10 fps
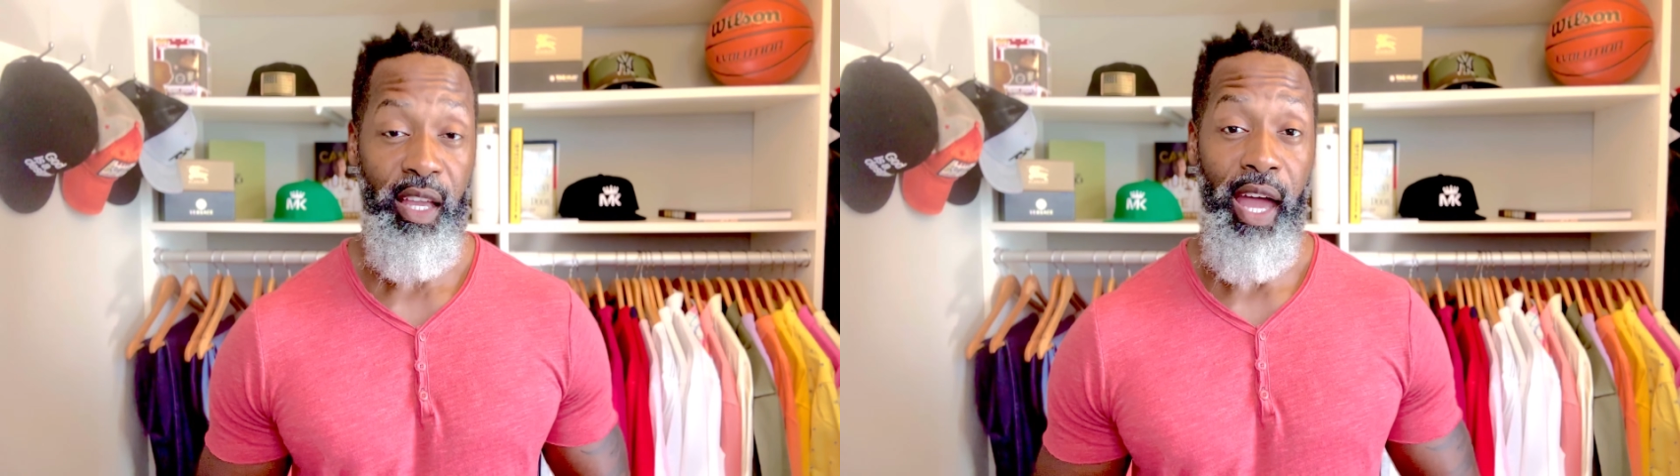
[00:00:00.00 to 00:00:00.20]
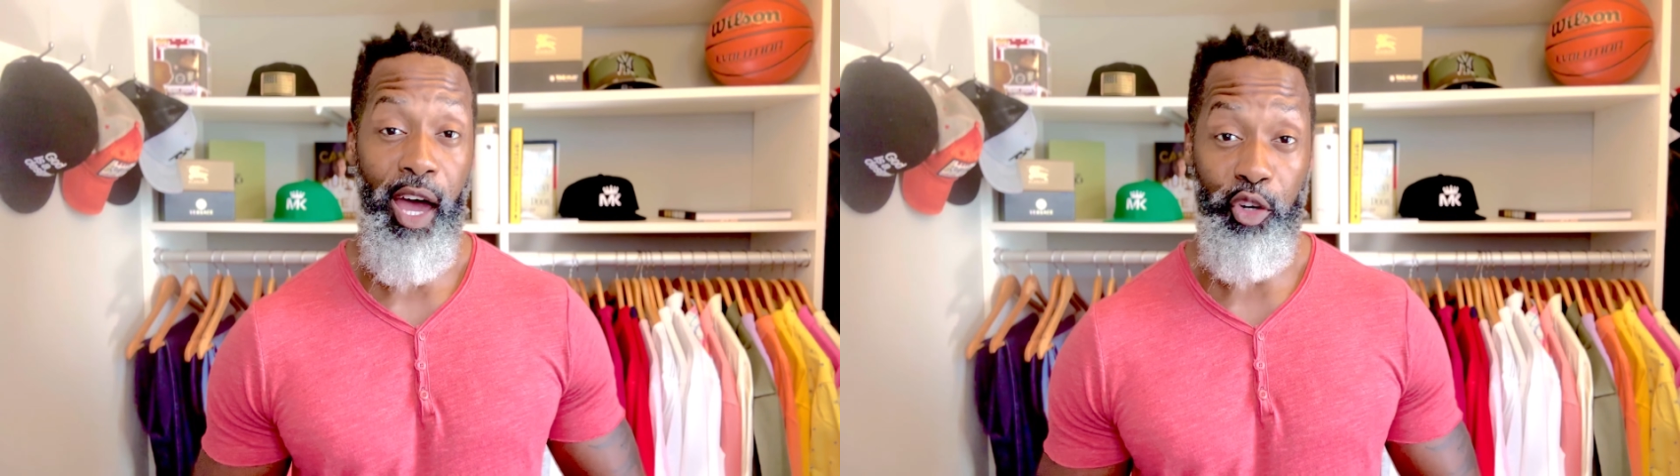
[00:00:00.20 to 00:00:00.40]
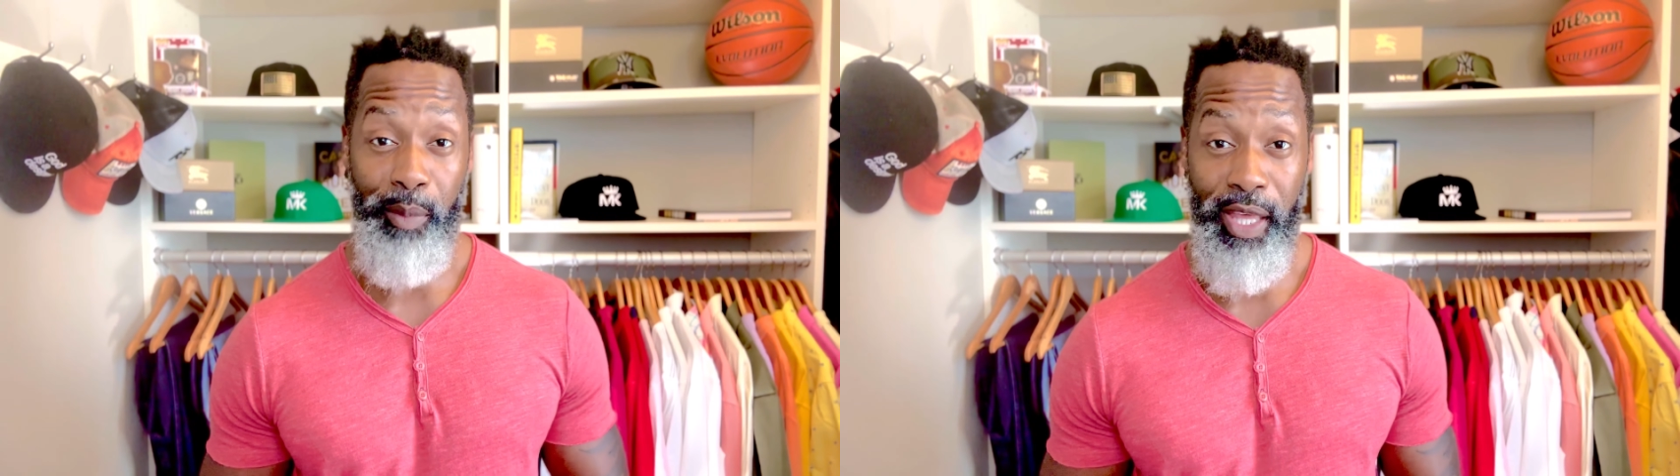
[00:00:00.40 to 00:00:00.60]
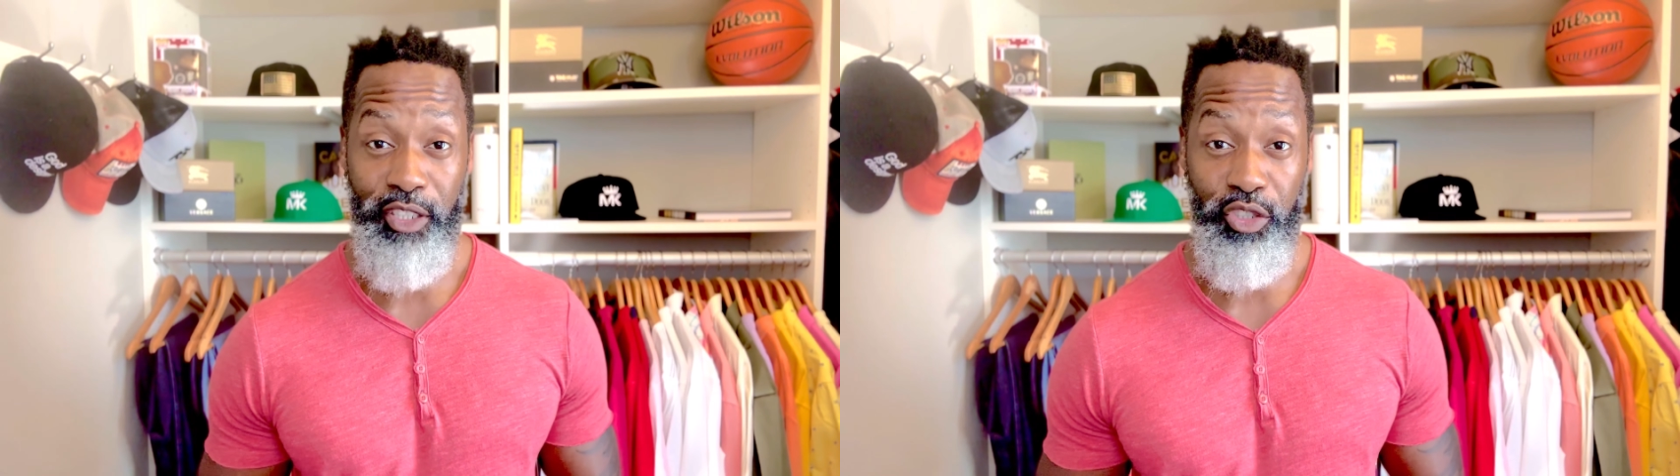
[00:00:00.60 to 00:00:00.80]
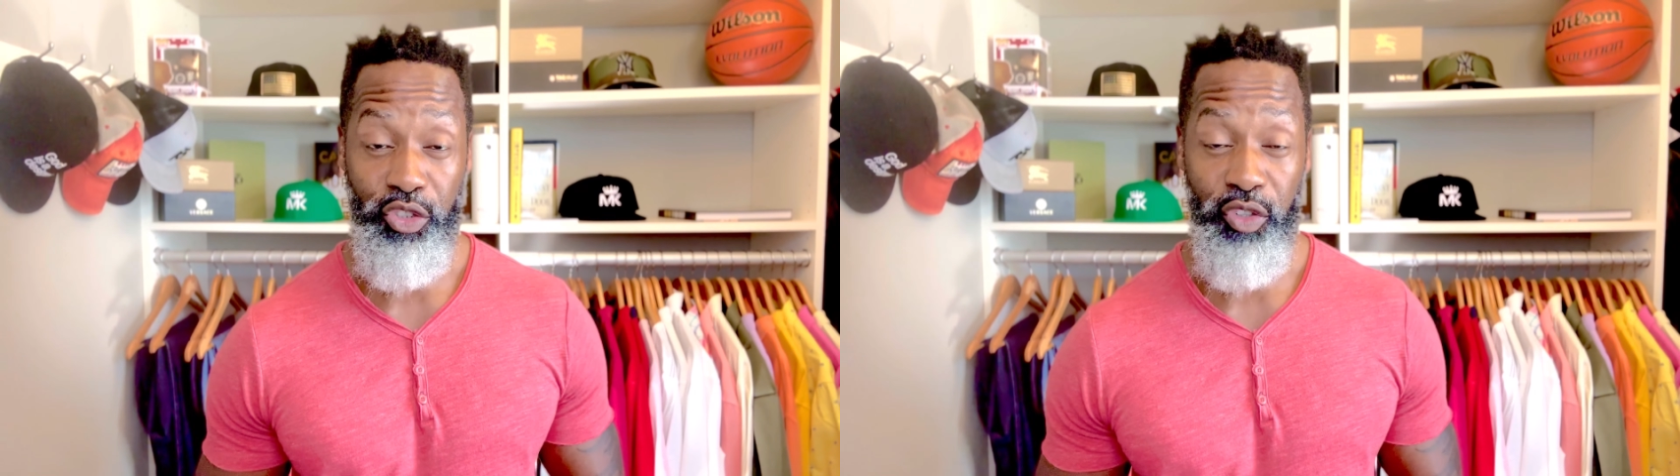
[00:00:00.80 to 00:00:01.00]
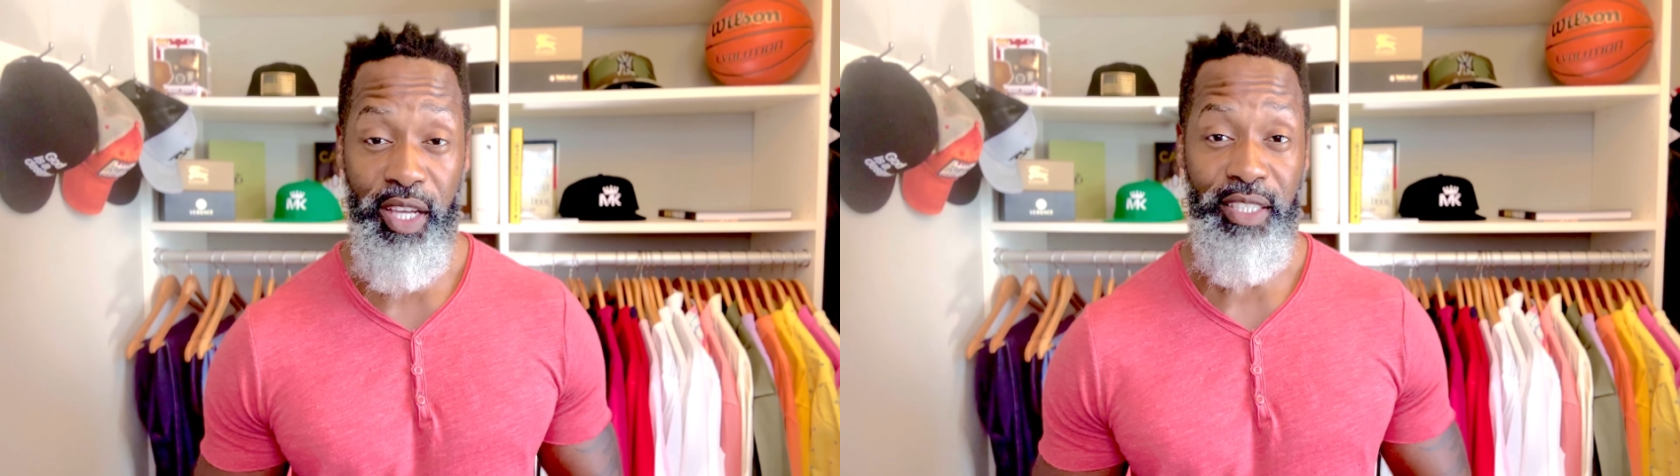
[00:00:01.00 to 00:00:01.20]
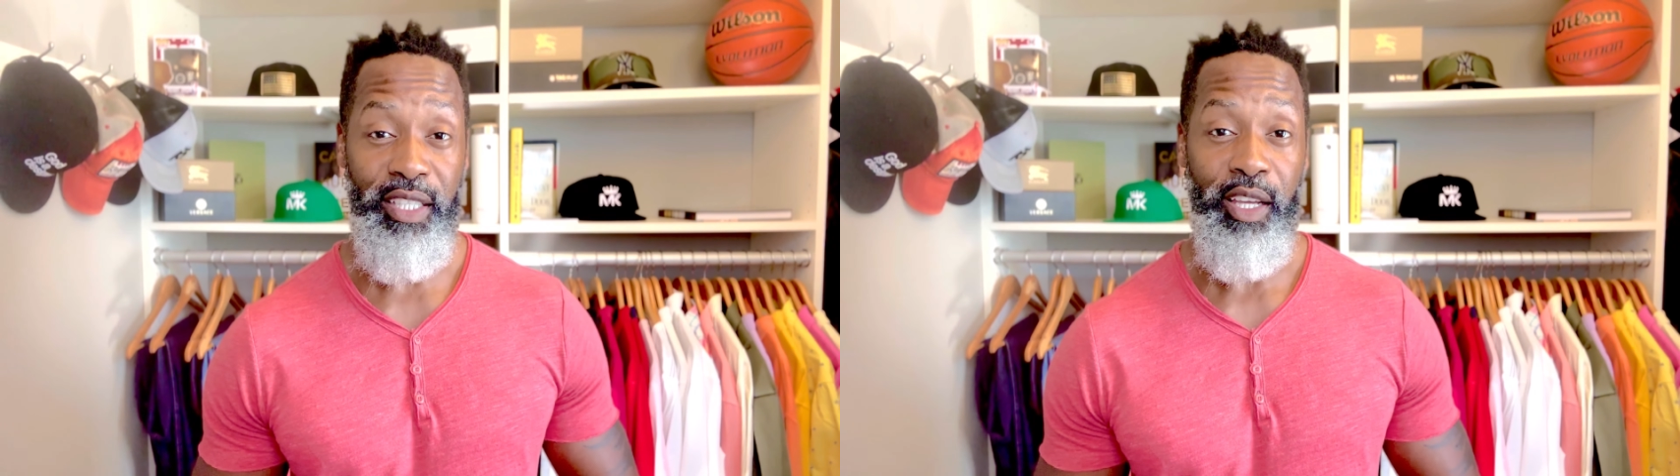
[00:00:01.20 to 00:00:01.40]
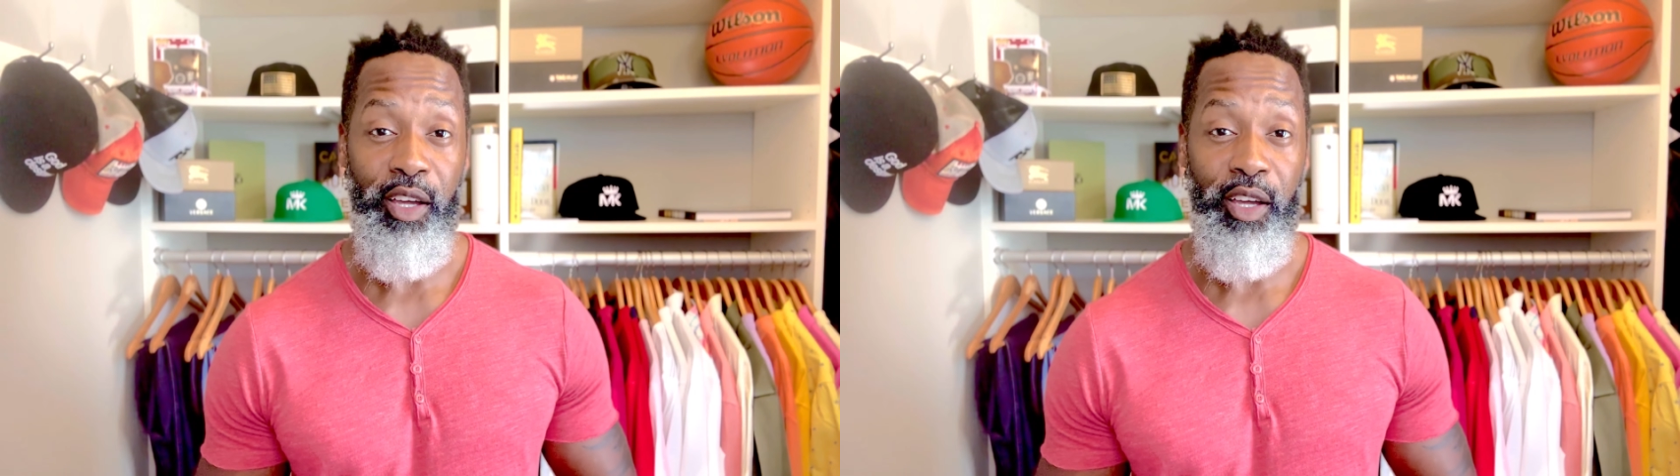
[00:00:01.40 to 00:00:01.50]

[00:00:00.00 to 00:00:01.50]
How to manage your stress?